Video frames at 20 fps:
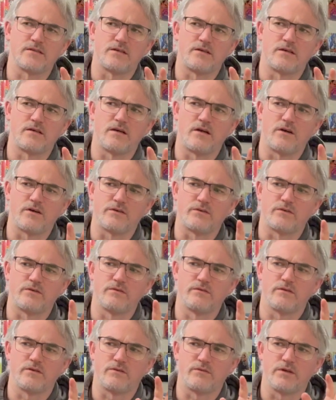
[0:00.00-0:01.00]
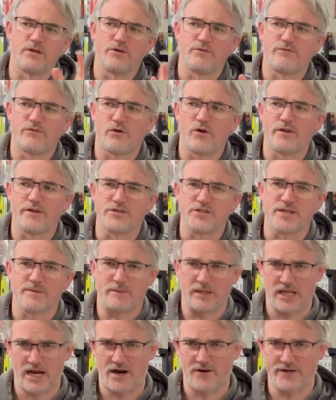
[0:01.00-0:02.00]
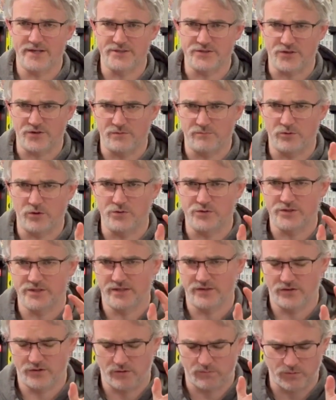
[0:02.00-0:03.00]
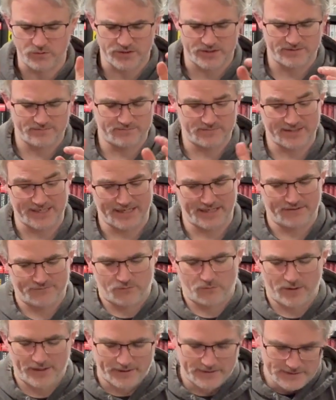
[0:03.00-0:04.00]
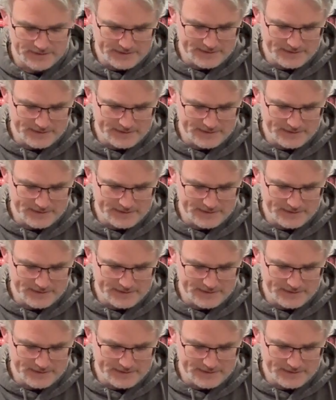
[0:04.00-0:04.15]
are, you know, for all their similarities, are approaching it in almost slightly different way.